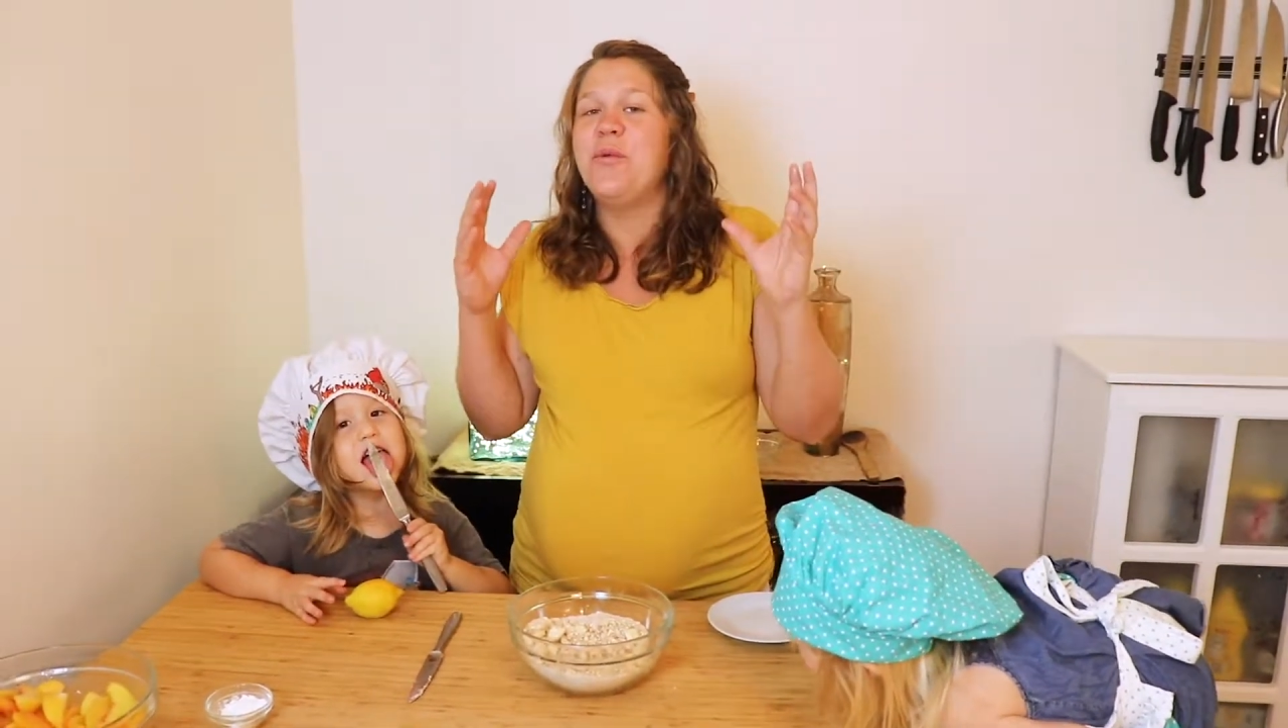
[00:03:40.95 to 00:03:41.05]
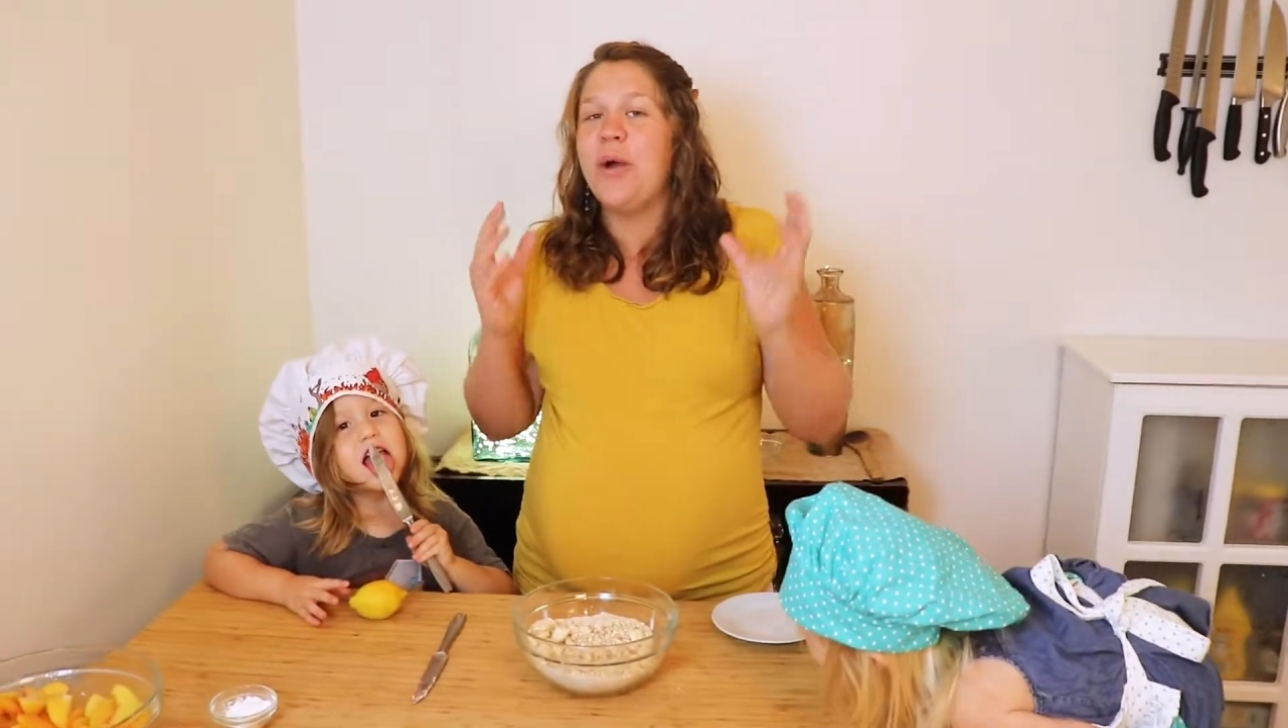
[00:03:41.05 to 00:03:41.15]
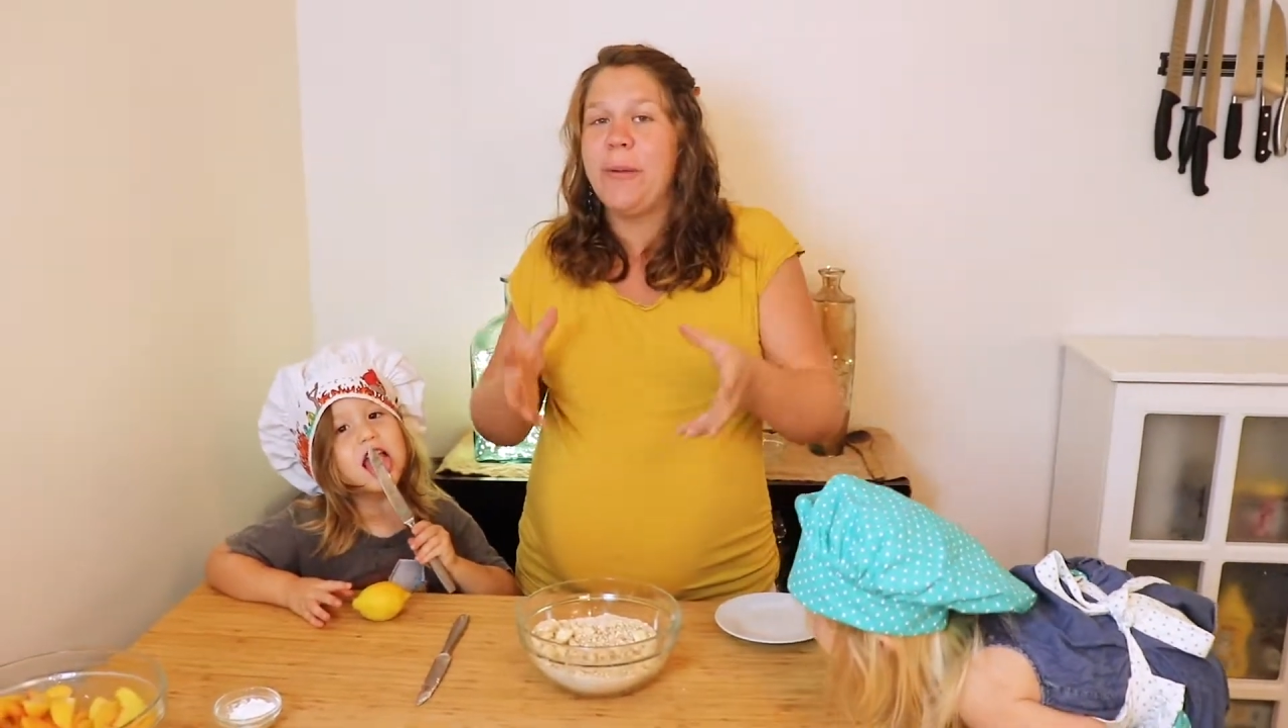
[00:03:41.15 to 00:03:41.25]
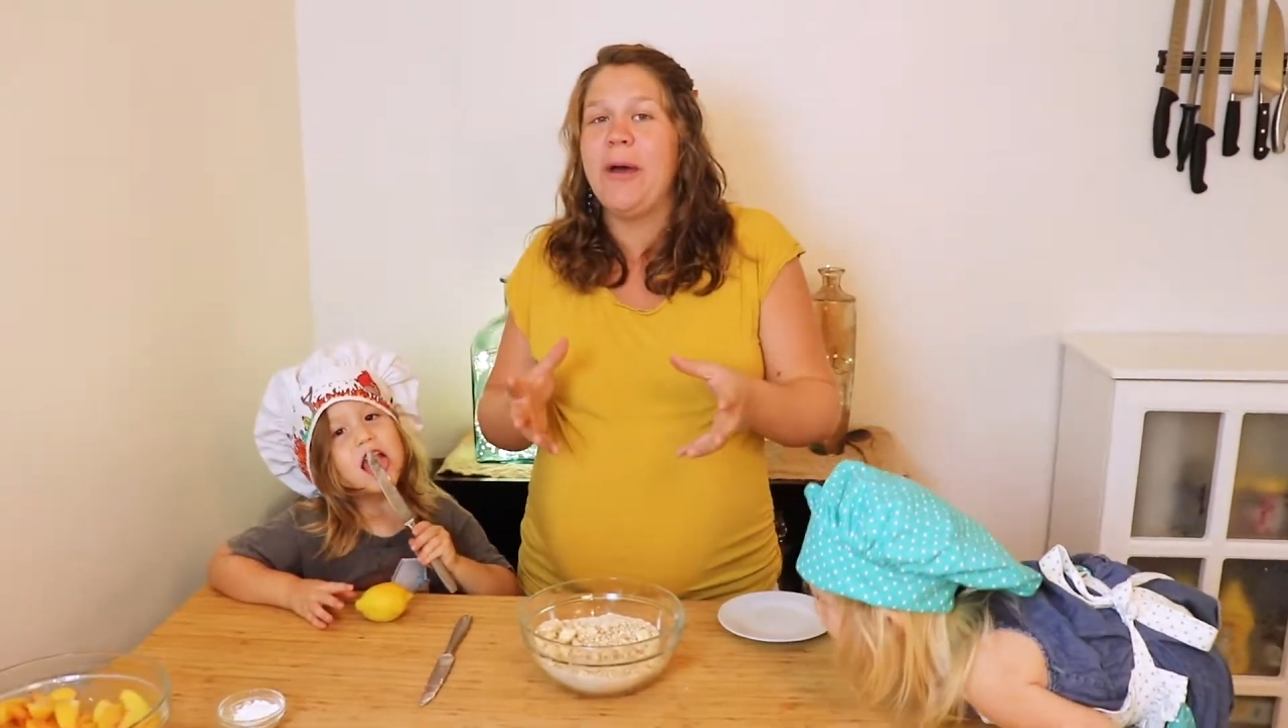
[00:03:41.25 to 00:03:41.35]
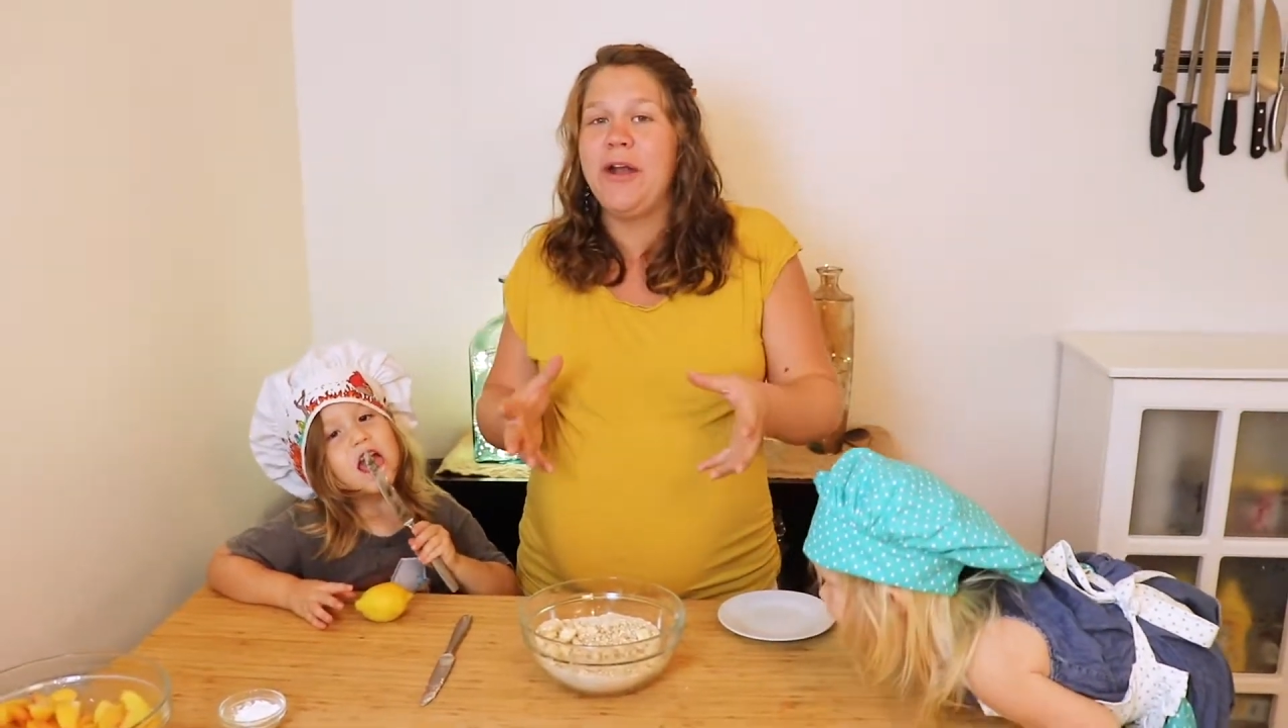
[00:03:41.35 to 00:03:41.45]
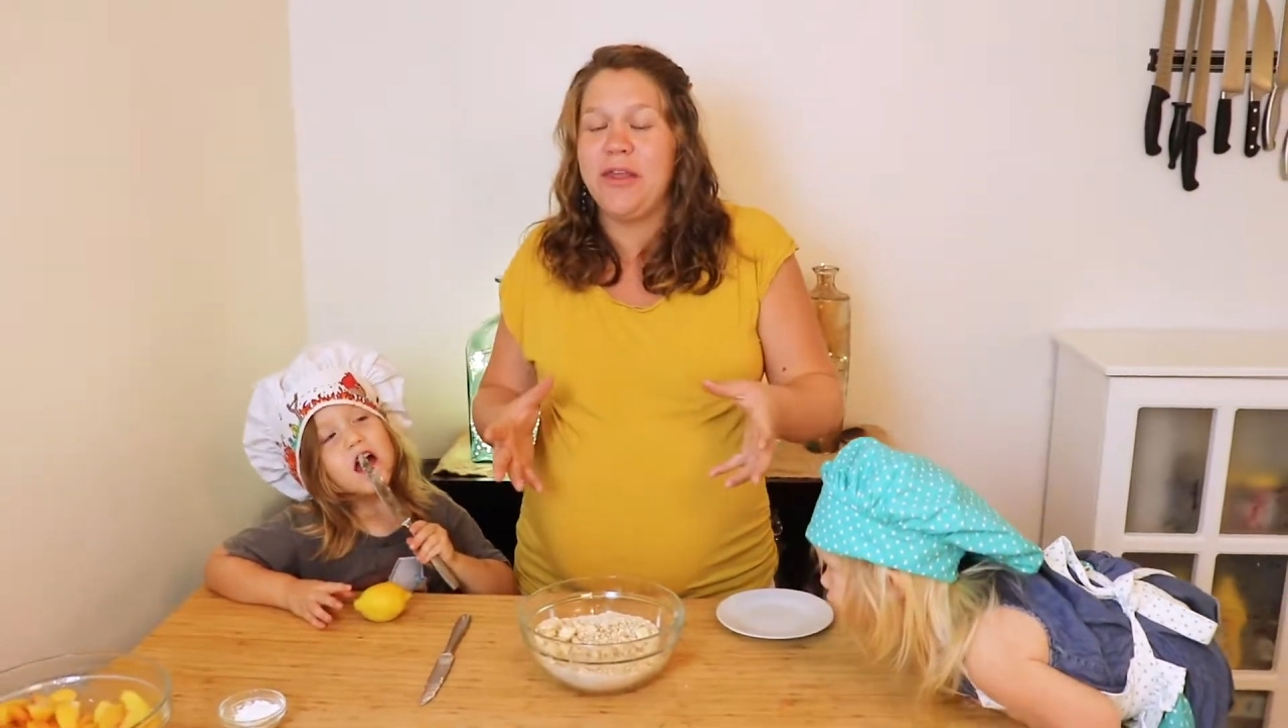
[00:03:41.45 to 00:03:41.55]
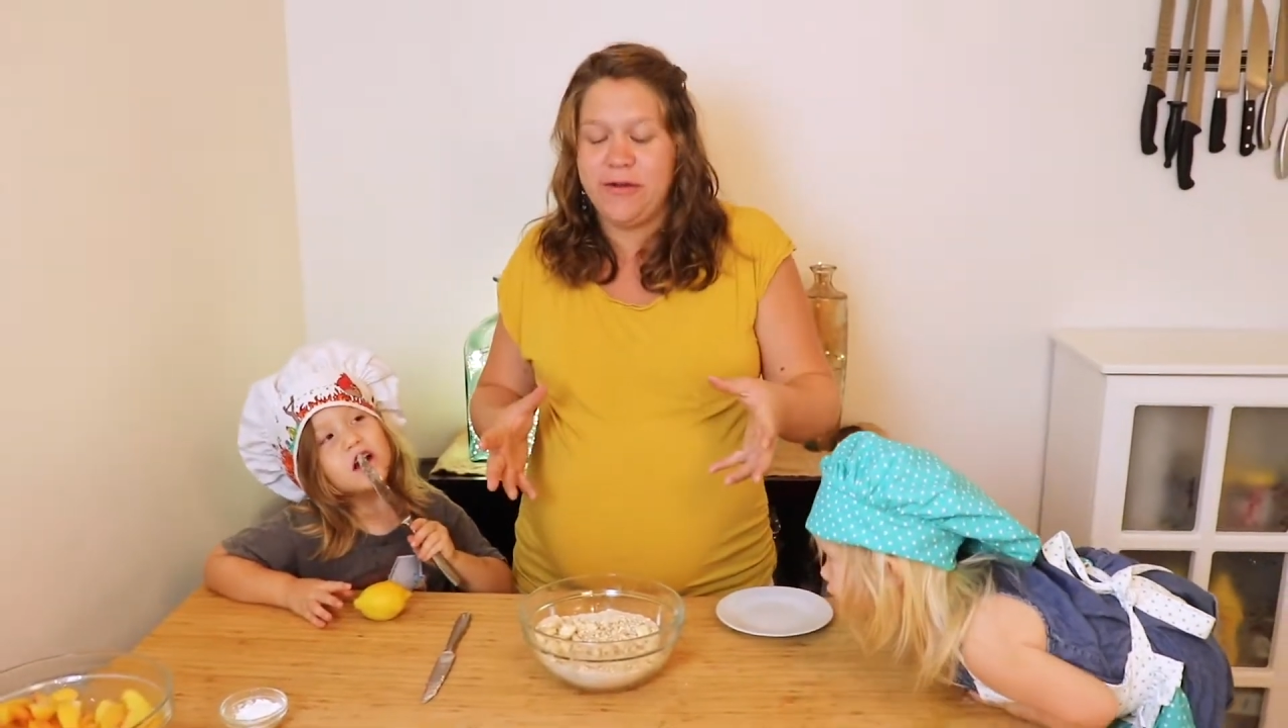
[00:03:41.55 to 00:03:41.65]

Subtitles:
work better than